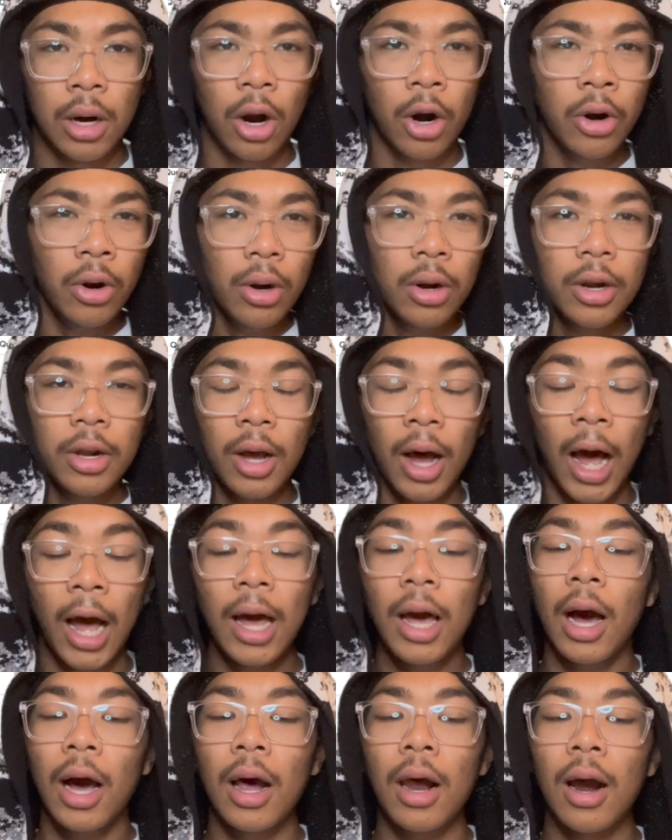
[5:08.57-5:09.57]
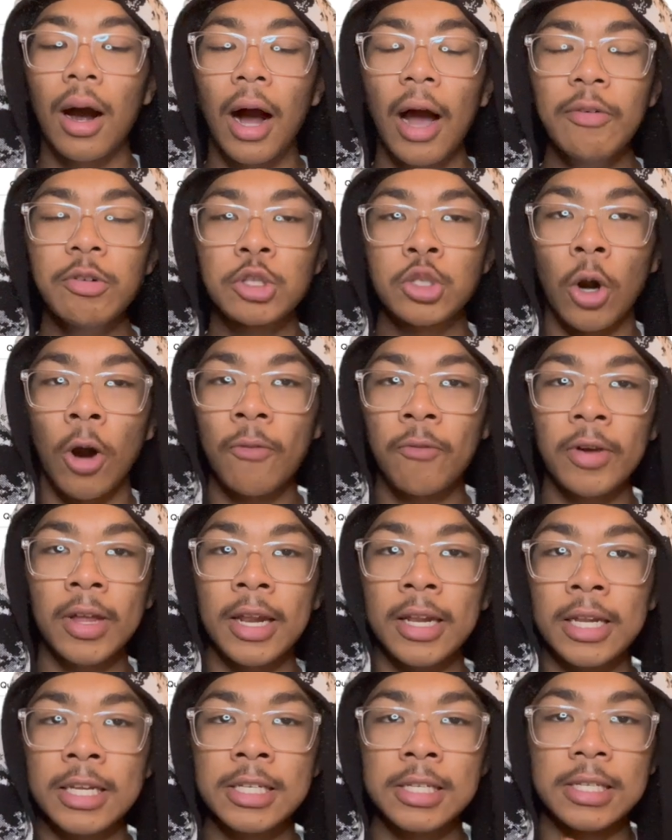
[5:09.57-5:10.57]
Art, I have a strong
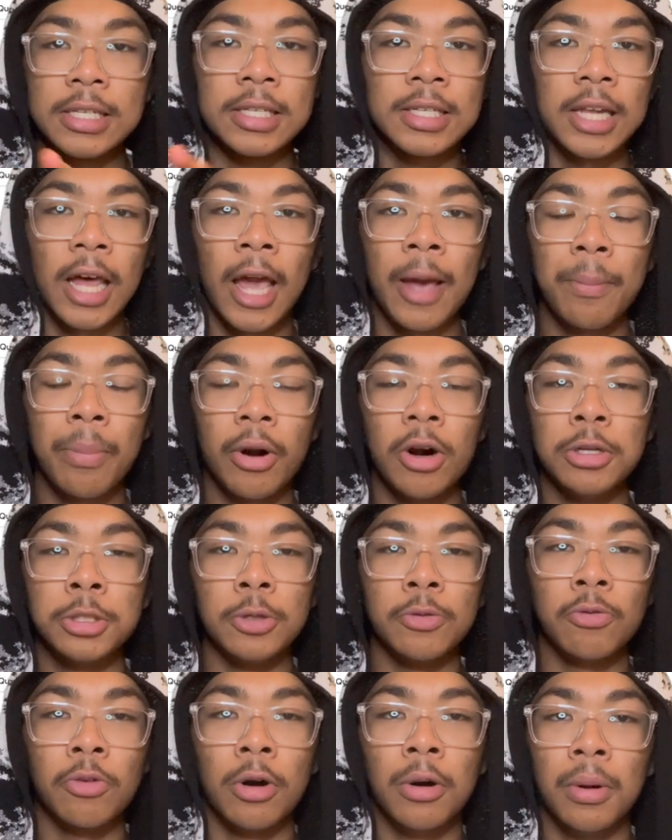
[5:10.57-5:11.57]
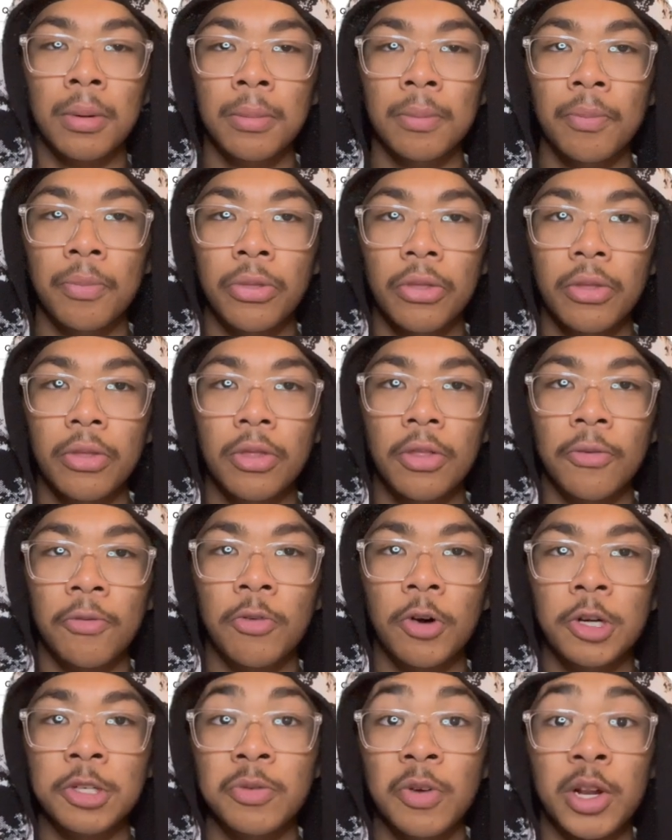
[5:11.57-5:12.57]
feeling this is the same person from the
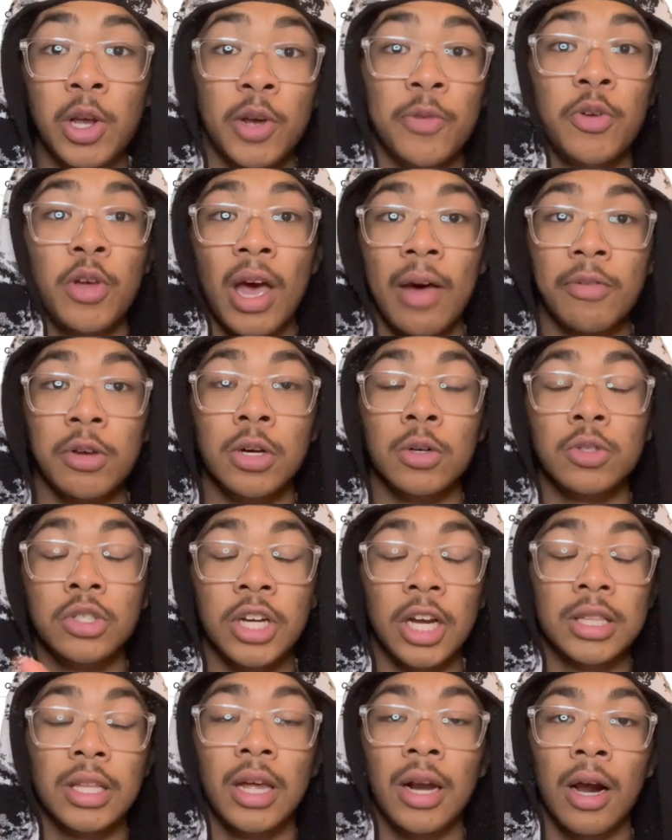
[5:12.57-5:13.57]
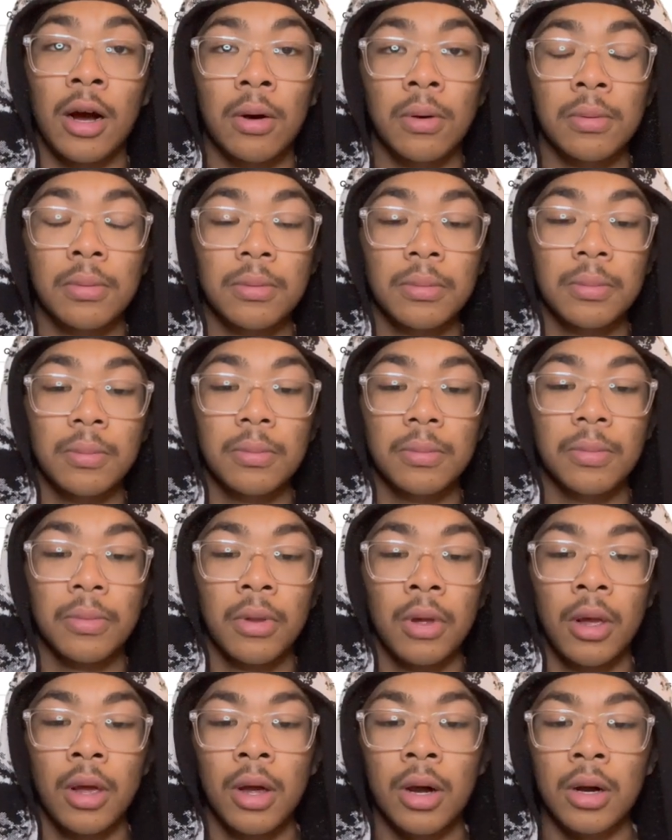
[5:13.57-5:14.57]
first video, if you haven't, go check that out.
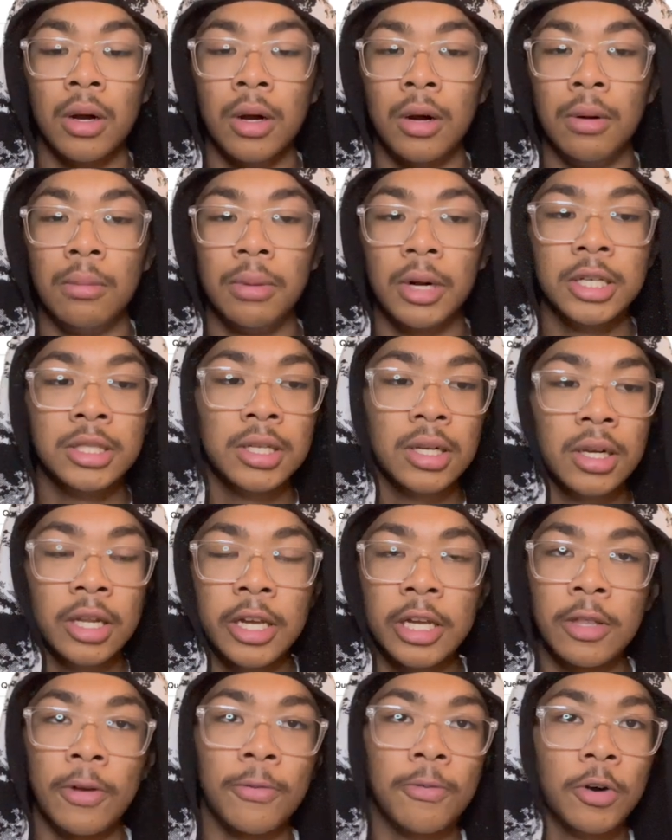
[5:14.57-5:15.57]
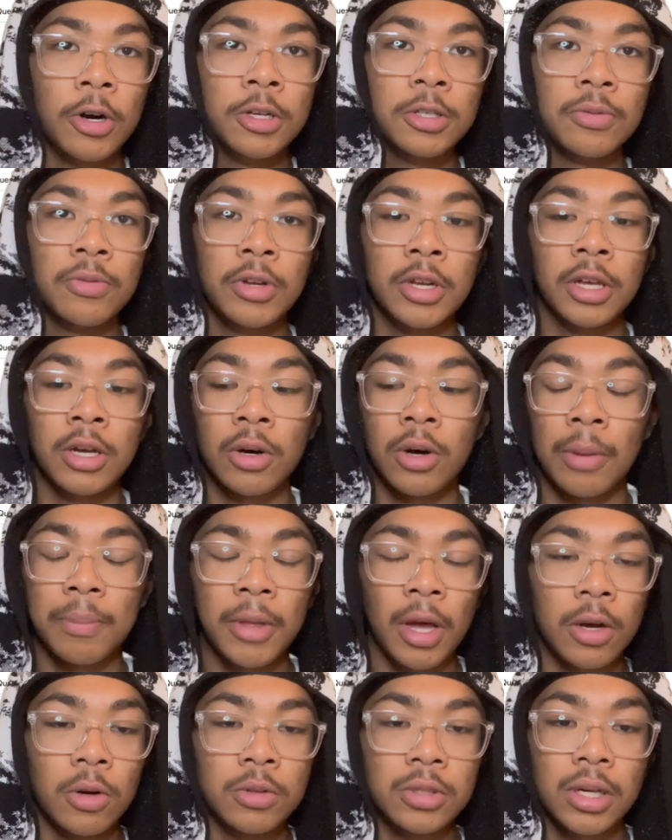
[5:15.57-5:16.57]
Basically, in the first video, I'm
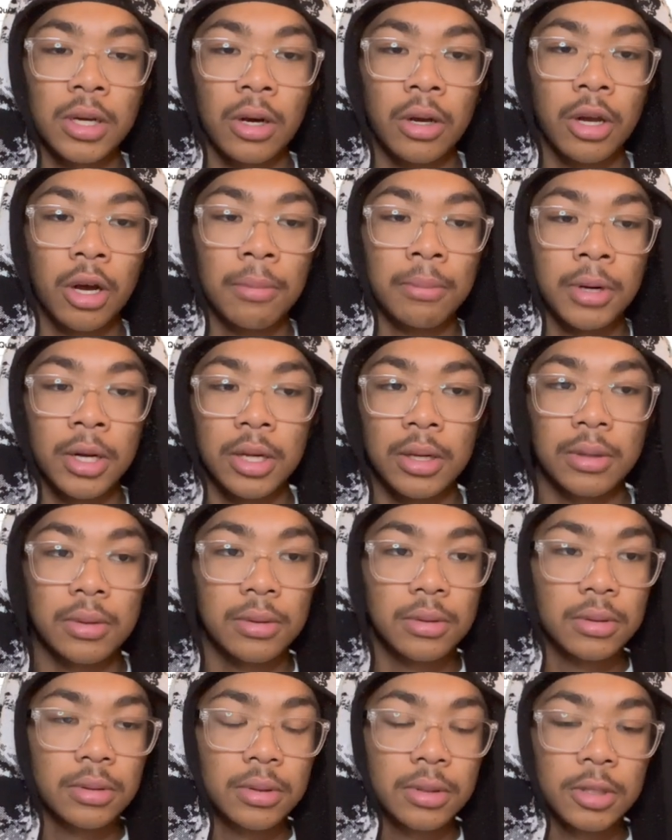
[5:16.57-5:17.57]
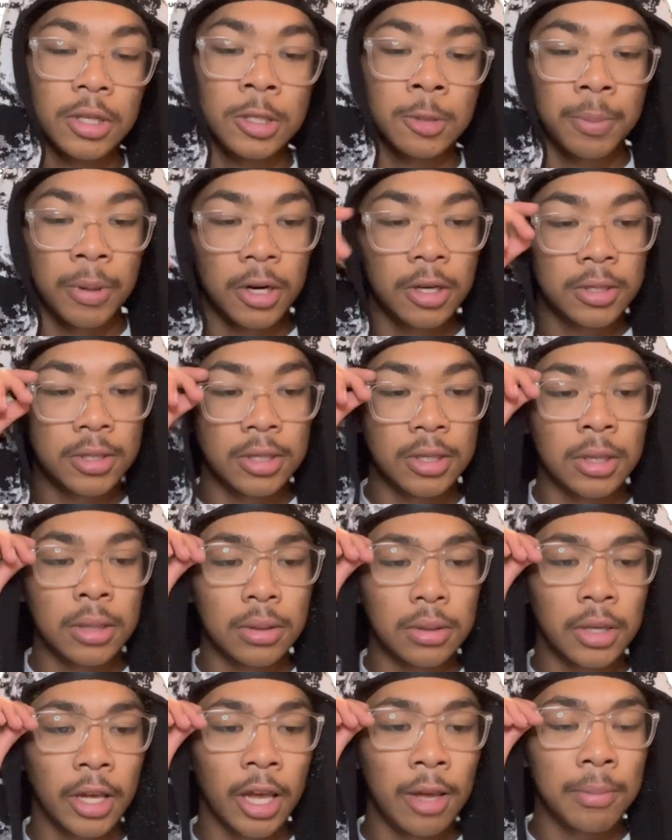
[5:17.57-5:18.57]
not going to tell y'all, but this
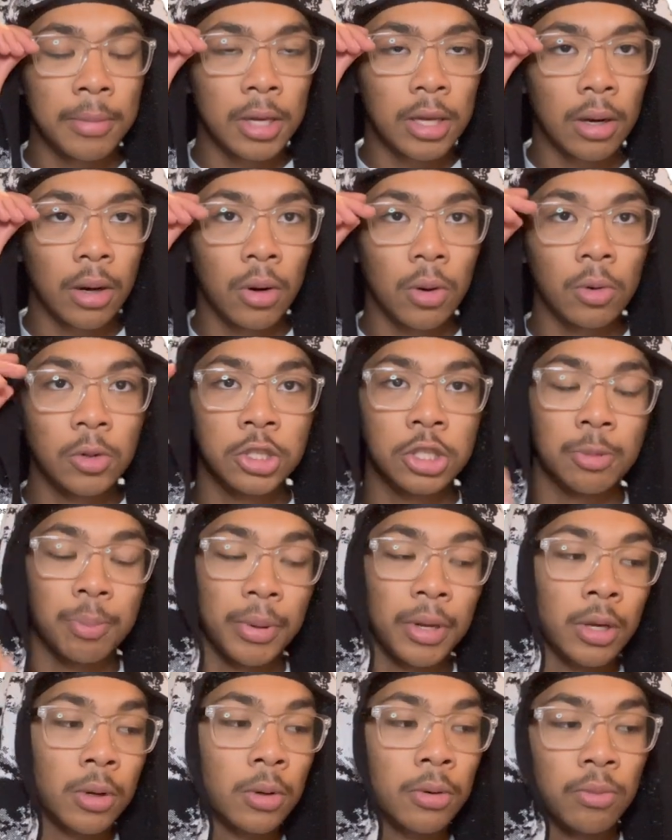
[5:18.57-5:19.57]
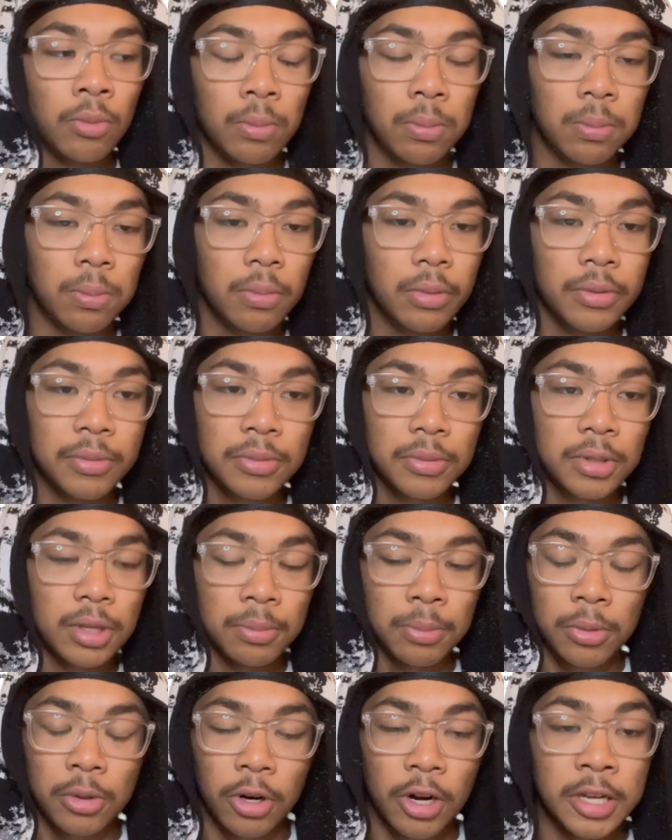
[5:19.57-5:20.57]
person gave me a whole spiel,
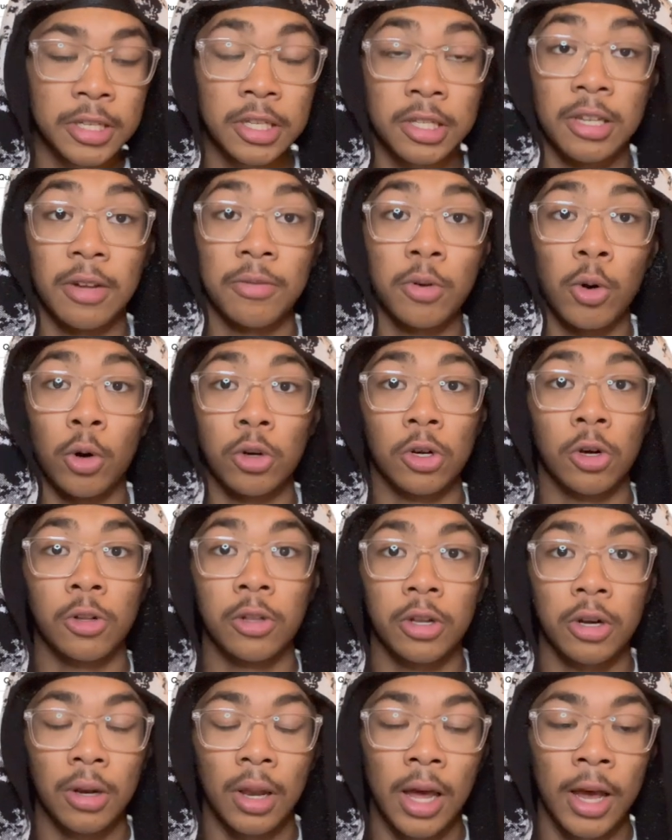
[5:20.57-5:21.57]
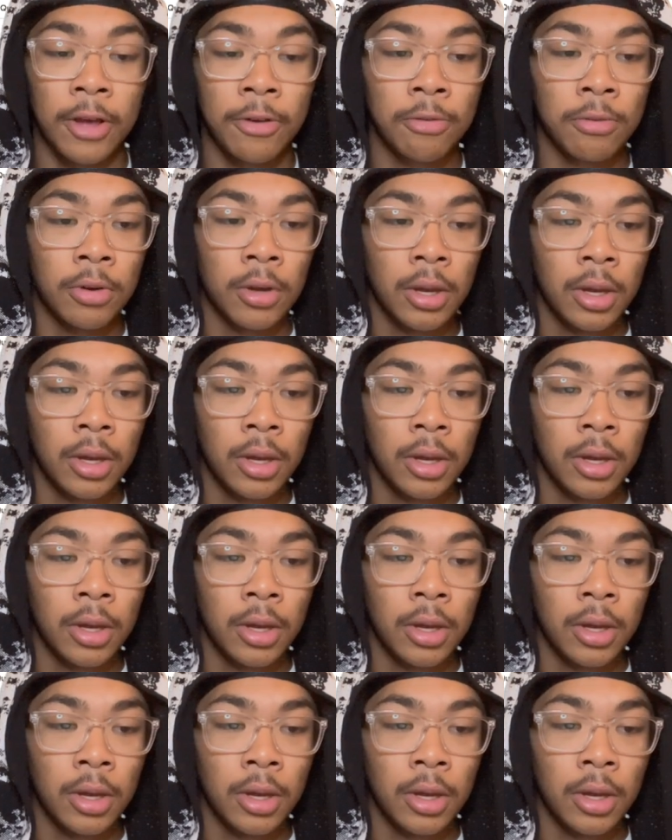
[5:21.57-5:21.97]
some crazy stuff going on in their life.